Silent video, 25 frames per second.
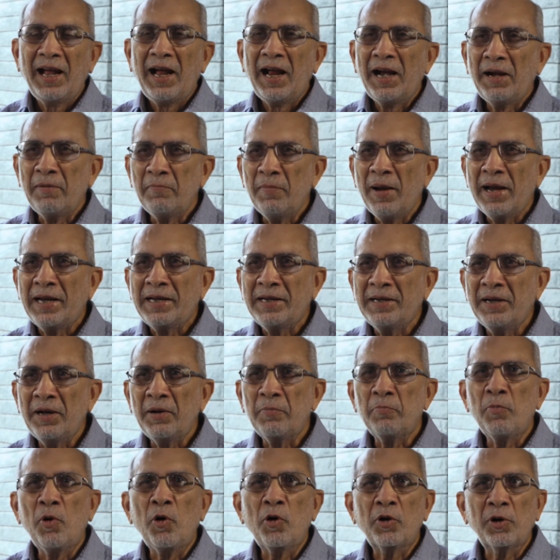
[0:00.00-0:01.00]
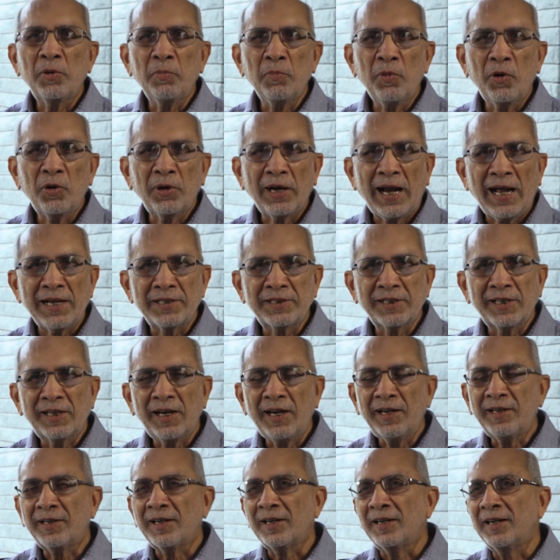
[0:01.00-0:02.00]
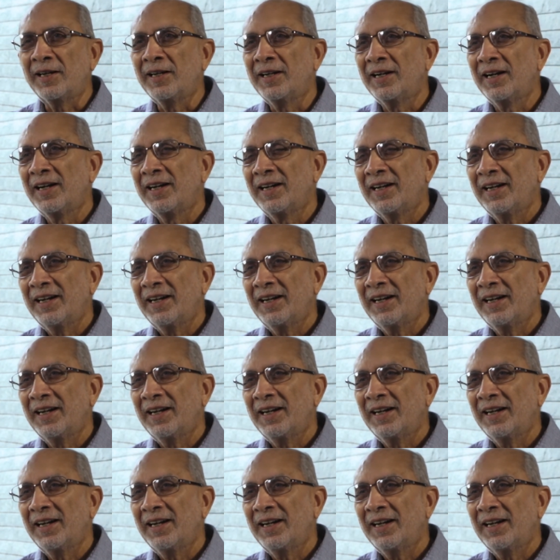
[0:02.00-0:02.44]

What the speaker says: and making her more and more agitated,